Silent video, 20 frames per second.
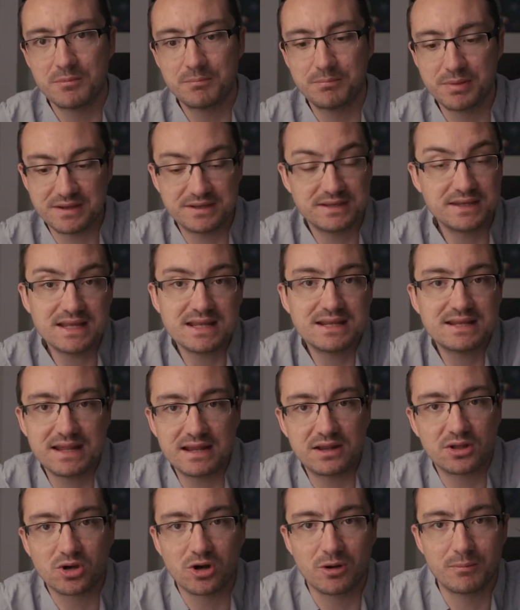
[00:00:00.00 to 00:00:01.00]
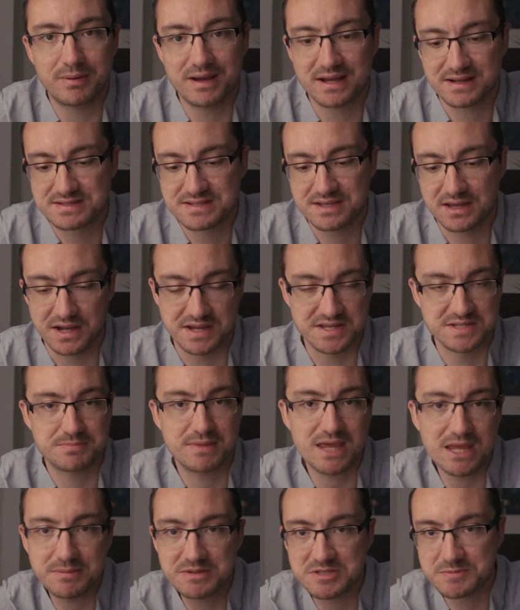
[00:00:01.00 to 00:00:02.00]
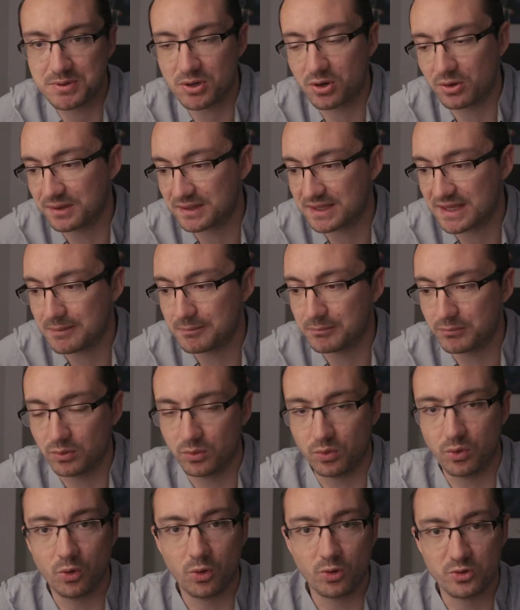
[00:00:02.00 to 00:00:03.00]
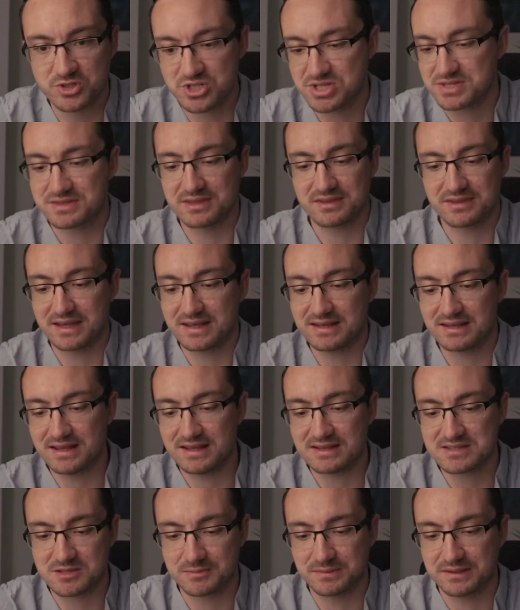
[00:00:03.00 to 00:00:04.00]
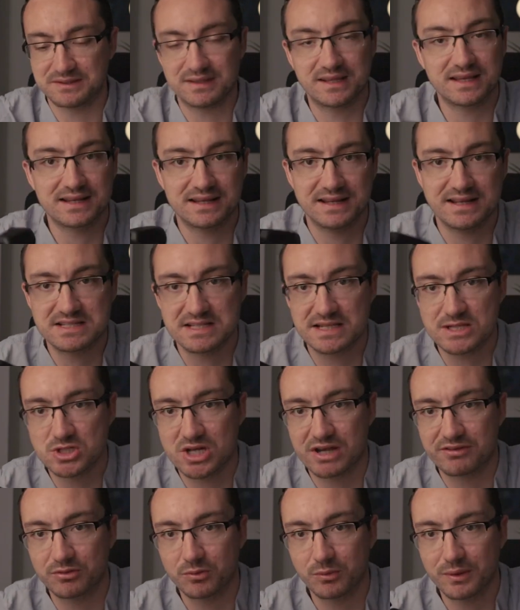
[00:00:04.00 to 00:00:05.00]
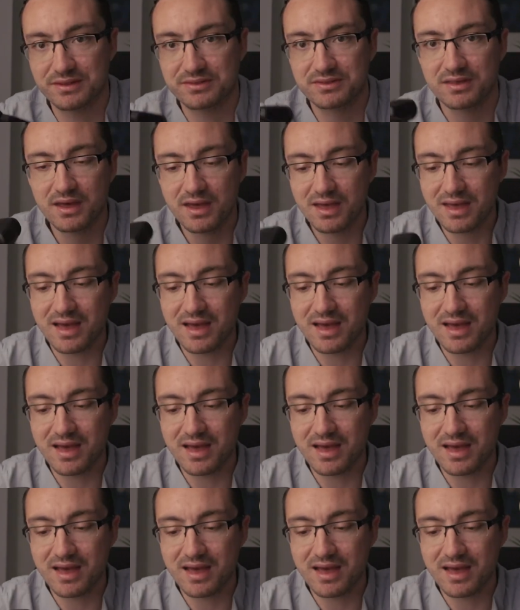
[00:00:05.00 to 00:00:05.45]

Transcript: but need it in a compact size, maybe to put on a gimbal, or just that they need something that they can easily travel with.